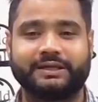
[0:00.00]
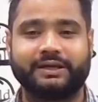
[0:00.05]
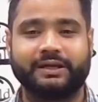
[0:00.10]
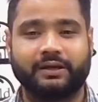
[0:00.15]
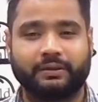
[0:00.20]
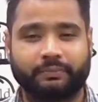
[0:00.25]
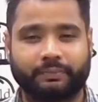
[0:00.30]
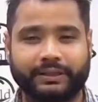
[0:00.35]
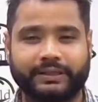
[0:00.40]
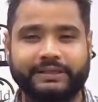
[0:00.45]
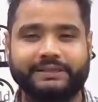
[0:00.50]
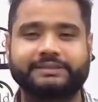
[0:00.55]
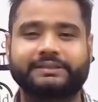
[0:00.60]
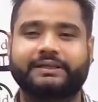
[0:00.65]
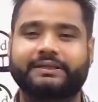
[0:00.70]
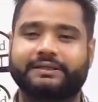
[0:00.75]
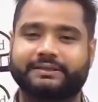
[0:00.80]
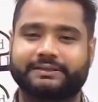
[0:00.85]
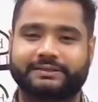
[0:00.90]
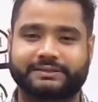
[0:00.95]
please
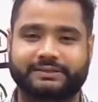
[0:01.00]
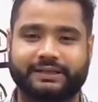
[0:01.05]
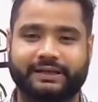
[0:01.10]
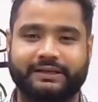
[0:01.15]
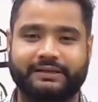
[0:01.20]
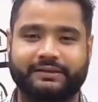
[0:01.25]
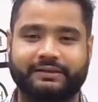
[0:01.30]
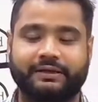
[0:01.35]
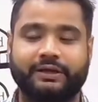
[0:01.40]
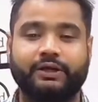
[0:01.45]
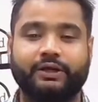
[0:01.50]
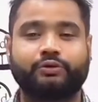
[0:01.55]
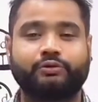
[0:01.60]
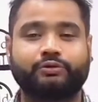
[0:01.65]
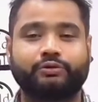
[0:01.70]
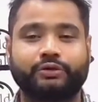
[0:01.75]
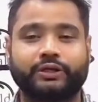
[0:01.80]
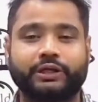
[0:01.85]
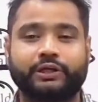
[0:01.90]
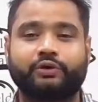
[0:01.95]
understand, you
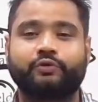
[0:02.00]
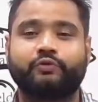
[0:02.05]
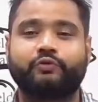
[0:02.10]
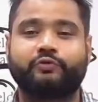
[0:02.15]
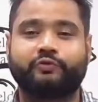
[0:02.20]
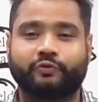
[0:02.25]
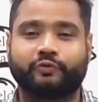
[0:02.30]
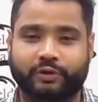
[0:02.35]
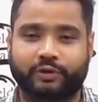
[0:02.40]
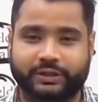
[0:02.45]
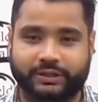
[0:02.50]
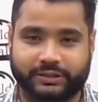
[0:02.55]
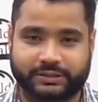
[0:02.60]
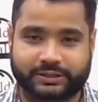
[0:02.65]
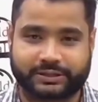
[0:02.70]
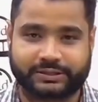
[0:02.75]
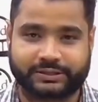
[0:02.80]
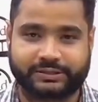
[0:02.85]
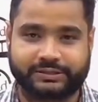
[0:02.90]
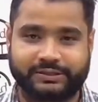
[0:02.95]
need to
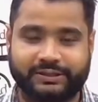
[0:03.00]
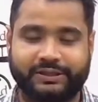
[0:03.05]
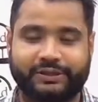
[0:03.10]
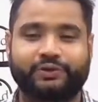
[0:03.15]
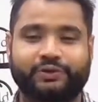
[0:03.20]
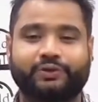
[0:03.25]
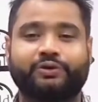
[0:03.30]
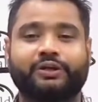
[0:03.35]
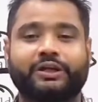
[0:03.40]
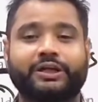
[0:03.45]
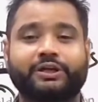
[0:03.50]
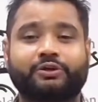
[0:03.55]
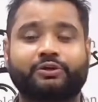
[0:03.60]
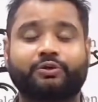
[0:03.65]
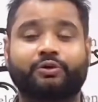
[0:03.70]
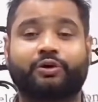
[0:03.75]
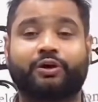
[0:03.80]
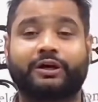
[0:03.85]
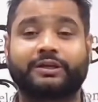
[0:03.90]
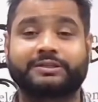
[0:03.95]
focus. You need to
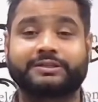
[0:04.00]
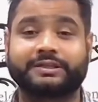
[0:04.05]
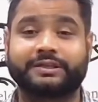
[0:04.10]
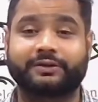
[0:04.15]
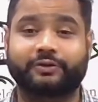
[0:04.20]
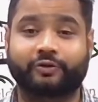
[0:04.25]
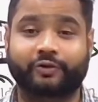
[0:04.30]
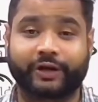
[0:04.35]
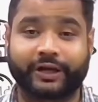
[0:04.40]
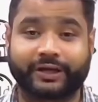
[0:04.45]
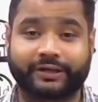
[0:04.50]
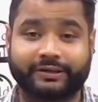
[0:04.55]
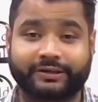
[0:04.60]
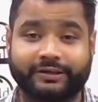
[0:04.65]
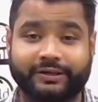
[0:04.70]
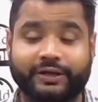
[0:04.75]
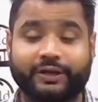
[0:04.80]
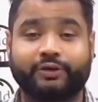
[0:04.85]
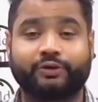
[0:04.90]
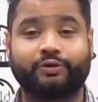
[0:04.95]
concentrate.
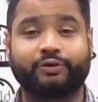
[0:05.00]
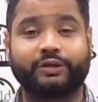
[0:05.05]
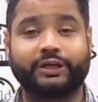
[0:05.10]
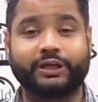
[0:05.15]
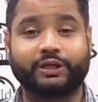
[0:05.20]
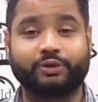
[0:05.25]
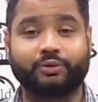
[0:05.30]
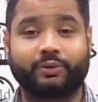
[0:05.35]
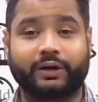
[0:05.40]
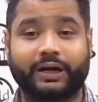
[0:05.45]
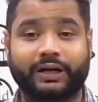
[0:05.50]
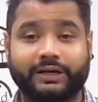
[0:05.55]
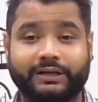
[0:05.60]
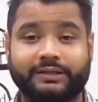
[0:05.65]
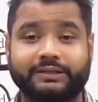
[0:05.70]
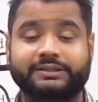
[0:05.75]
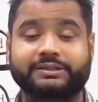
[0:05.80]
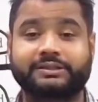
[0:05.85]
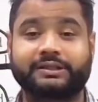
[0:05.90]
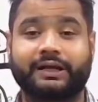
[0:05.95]
You need to
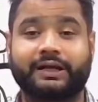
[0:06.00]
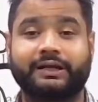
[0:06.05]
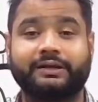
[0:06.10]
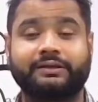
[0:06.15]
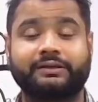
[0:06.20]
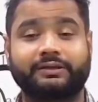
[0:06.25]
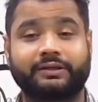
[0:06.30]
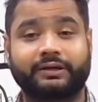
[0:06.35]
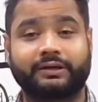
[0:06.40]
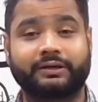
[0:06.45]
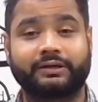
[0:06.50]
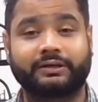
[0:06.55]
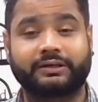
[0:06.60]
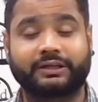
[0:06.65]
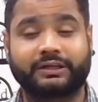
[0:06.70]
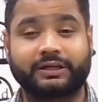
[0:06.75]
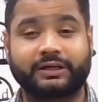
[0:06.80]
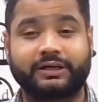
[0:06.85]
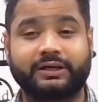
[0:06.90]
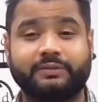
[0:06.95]
understand the
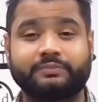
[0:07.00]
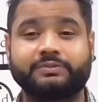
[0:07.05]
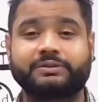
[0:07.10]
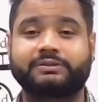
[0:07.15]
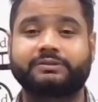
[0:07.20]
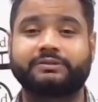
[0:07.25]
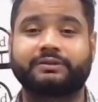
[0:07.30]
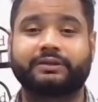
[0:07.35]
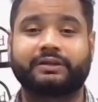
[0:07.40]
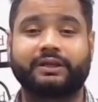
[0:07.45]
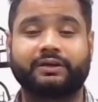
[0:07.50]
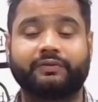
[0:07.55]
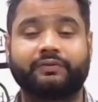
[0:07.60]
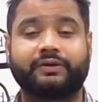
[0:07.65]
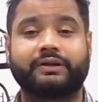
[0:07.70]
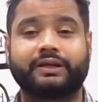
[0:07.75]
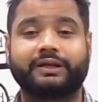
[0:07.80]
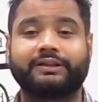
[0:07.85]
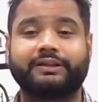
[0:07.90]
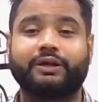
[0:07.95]
terms given
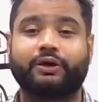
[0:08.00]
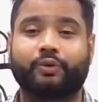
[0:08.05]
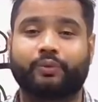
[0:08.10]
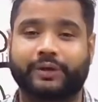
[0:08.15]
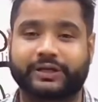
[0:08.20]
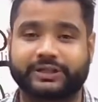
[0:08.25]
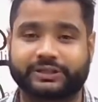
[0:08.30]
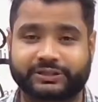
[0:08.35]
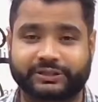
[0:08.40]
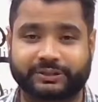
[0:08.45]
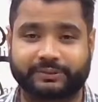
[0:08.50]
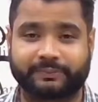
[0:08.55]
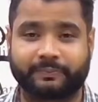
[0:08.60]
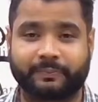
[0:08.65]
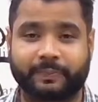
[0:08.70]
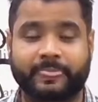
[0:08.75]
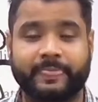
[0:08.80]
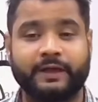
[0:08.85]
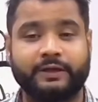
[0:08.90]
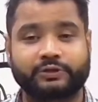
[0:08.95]
in the question.
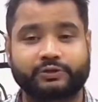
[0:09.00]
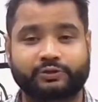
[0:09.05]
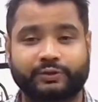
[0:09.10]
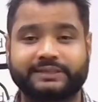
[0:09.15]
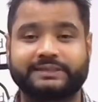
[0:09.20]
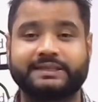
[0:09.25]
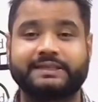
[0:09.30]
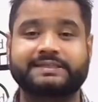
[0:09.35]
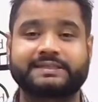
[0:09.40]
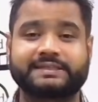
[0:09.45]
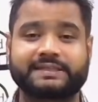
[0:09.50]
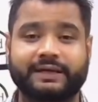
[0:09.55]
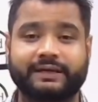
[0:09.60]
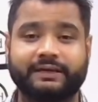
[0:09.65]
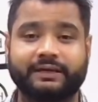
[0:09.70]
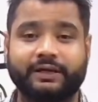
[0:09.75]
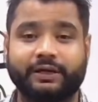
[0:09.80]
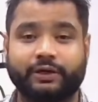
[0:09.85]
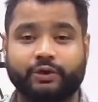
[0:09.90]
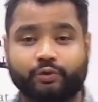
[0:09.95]
So as I said,
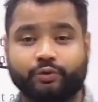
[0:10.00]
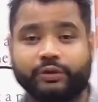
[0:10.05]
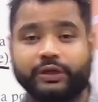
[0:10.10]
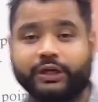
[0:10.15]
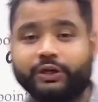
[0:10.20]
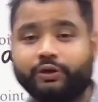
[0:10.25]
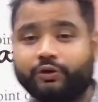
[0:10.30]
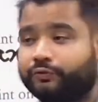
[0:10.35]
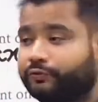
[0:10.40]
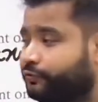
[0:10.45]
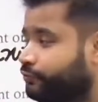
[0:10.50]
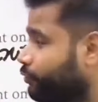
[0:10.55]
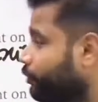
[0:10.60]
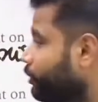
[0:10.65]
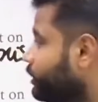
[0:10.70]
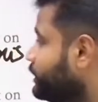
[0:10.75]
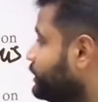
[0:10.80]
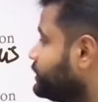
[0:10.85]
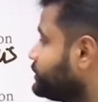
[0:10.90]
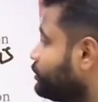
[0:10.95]
you need to
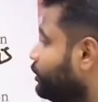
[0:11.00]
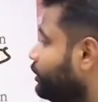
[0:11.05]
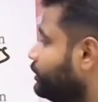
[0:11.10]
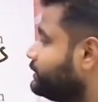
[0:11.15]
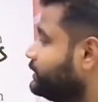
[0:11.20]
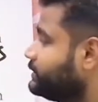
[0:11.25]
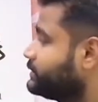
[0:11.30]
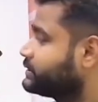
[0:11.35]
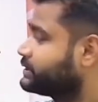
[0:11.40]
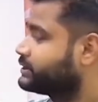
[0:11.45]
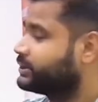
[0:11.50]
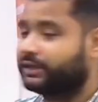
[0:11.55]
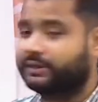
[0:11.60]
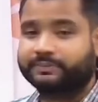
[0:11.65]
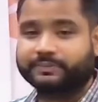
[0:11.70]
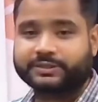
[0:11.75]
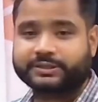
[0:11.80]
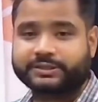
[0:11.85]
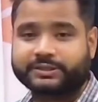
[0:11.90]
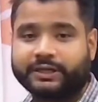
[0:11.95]
focus on these
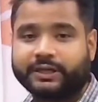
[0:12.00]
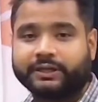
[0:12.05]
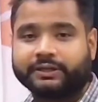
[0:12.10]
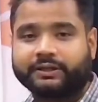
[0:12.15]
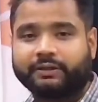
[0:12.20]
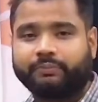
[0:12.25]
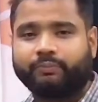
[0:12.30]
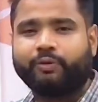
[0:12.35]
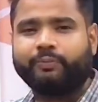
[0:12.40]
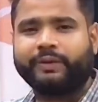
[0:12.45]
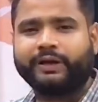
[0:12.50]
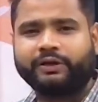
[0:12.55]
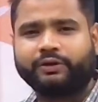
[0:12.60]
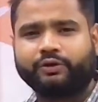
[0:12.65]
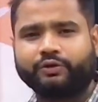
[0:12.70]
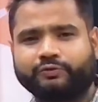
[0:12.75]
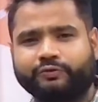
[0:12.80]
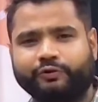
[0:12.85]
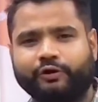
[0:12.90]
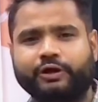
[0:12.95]
terms. The moment
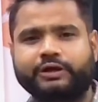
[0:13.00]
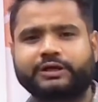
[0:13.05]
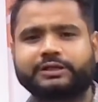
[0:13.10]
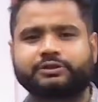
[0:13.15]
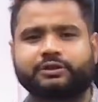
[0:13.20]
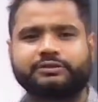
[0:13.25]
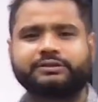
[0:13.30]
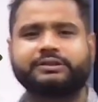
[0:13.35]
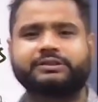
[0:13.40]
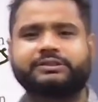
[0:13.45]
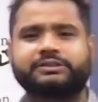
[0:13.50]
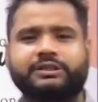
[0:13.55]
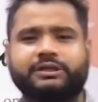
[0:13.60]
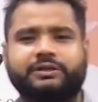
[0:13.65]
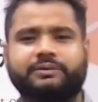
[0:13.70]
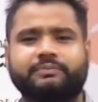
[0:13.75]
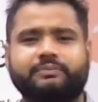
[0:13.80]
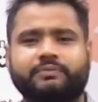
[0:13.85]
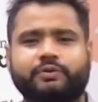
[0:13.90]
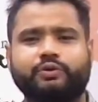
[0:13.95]
you focus on this
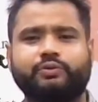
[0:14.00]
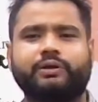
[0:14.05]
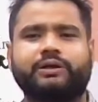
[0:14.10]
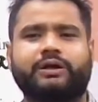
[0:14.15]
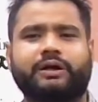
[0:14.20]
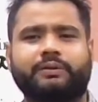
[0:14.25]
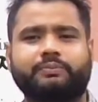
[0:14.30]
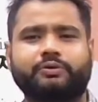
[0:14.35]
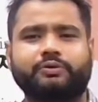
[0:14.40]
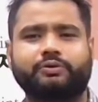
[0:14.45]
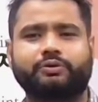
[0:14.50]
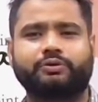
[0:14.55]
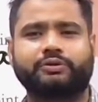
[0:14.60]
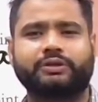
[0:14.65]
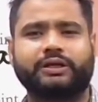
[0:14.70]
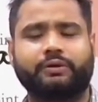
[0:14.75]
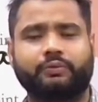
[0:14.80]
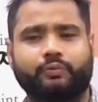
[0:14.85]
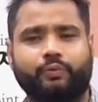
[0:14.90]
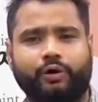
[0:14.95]
term, you will come to know
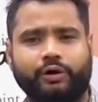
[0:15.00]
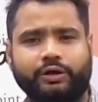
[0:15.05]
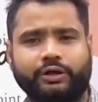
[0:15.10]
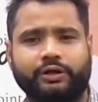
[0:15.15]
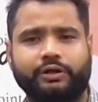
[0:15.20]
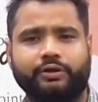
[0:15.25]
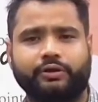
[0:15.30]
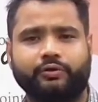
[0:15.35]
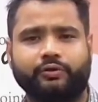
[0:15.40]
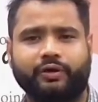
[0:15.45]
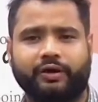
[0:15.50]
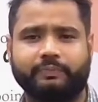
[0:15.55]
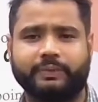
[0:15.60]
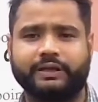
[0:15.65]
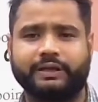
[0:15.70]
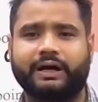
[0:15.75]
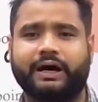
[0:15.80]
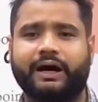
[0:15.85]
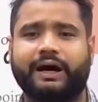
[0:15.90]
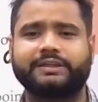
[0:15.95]
that what you have been
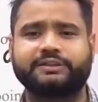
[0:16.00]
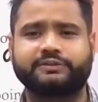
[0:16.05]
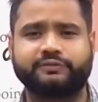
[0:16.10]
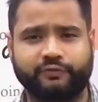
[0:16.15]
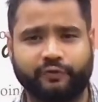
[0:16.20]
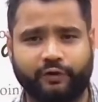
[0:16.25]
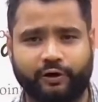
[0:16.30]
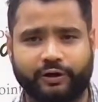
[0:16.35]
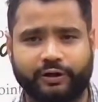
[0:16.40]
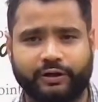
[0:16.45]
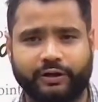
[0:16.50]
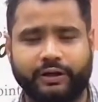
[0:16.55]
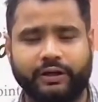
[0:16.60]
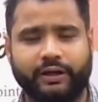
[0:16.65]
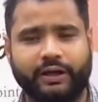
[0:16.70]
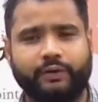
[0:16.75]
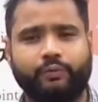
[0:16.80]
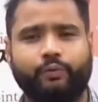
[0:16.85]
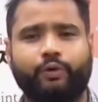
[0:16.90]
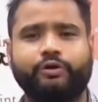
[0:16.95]
asked for
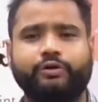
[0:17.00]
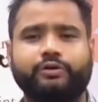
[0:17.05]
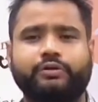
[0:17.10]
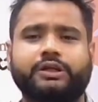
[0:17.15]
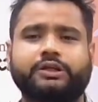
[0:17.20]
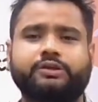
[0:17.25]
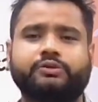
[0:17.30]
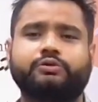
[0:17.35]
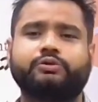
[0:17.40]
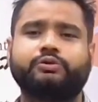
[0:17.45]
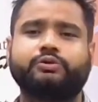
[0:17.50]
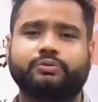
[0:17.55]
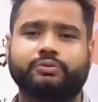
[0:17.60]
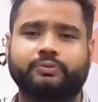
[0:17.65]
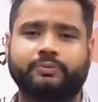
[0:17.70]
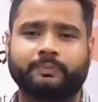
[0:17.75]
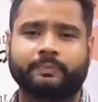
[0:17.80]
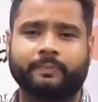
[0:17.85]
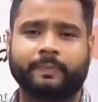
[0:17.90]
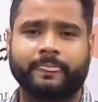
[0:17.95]
and what you need to do.
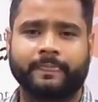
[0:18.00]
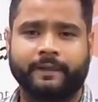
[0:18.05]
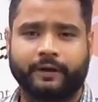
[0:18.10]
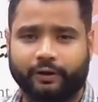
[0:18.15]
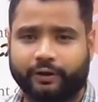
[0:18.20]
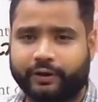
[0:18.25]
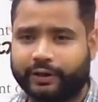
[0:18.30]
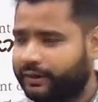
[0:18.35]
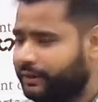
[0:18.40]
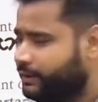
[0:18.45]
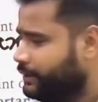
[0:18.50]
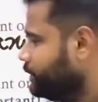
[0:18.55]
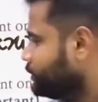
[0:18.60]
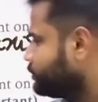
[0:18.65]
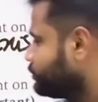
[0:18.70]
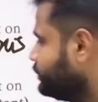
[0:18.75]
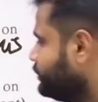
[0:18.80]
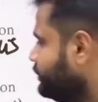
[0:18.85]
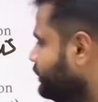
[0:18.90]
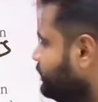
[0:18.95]
Okay,
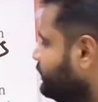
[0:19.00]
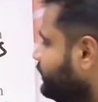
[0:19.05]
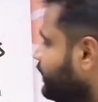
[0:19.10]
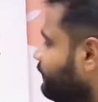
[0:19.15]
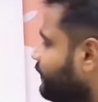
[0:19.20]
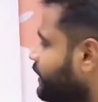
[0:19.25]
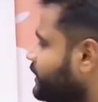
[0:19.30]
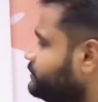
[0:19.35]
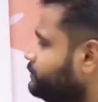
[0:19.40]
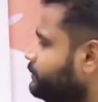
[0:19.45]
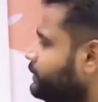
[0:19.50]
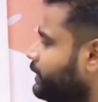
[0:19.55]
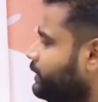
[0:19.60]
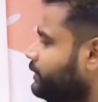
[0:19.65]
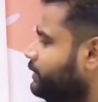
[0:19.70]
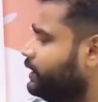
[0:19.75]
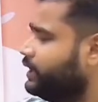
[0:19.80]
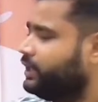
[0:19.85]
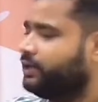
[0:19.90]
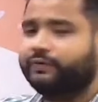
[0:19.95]
so here they have asked me an
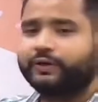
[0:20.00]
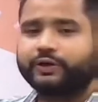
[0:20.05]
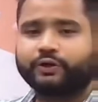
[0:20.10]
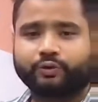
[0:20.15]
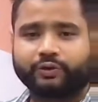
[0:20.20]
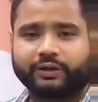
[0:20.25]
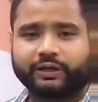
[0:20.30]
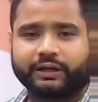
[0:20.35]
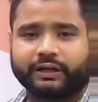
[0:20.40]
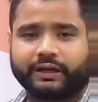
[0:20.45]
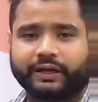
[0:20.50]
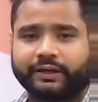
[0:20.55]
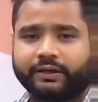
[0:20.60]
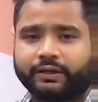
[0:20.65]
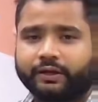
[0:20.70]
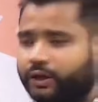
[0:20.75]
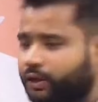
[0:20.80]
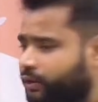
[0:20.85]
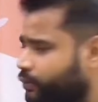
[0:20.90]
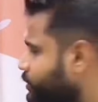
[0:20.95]
equatorial line,
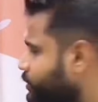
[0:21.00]
which